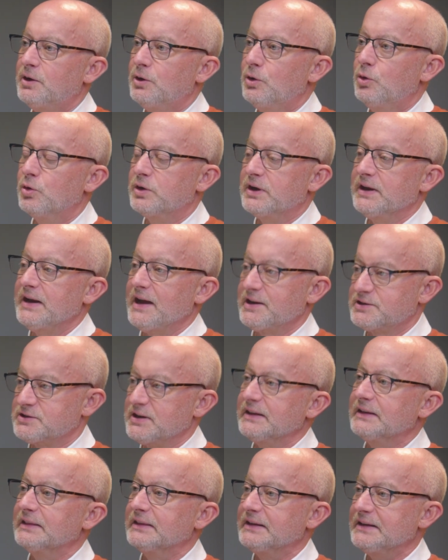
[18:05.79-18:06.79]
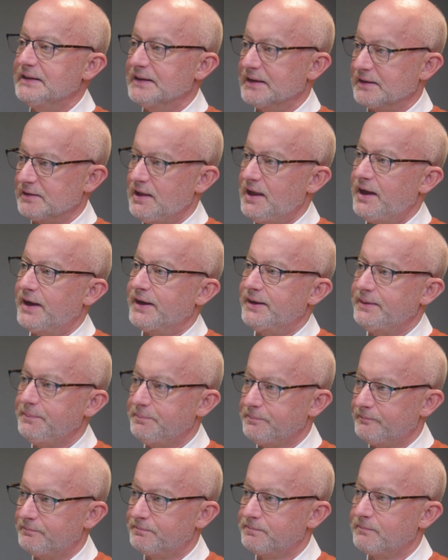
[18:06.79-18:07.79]
Who can actually lead a client,
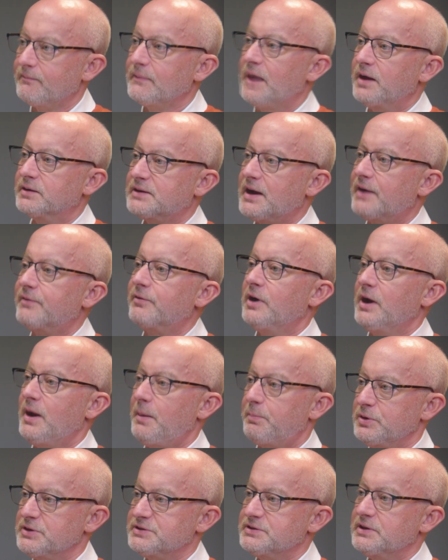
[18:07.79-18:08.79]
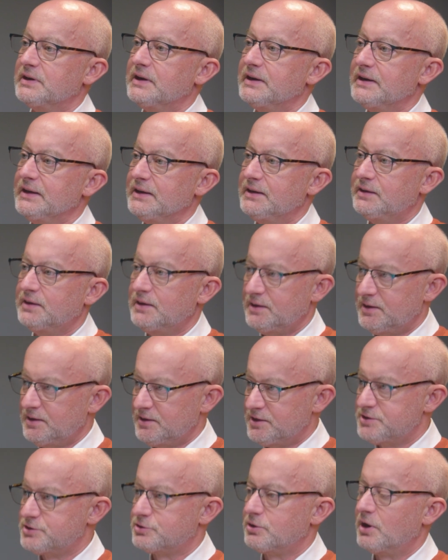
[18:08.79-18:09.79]
uncover an opportunity,
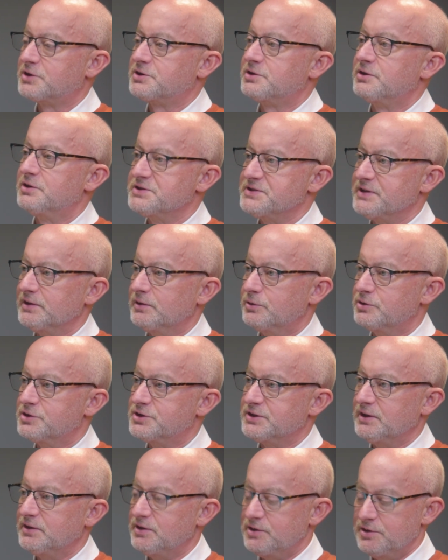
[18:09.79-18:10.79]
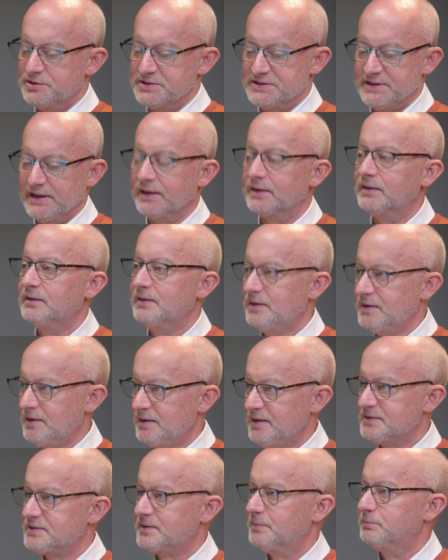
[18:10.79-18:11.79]
structure a solution using
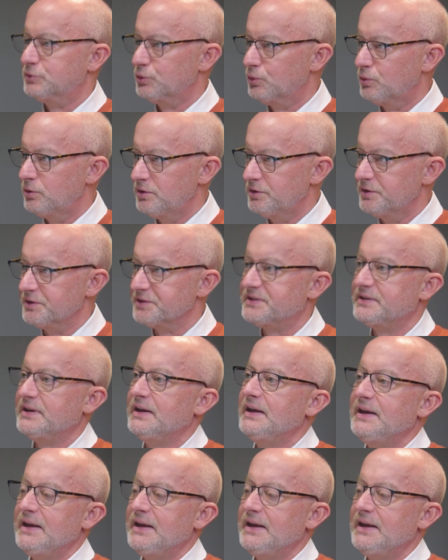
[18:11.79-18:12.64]
some tools,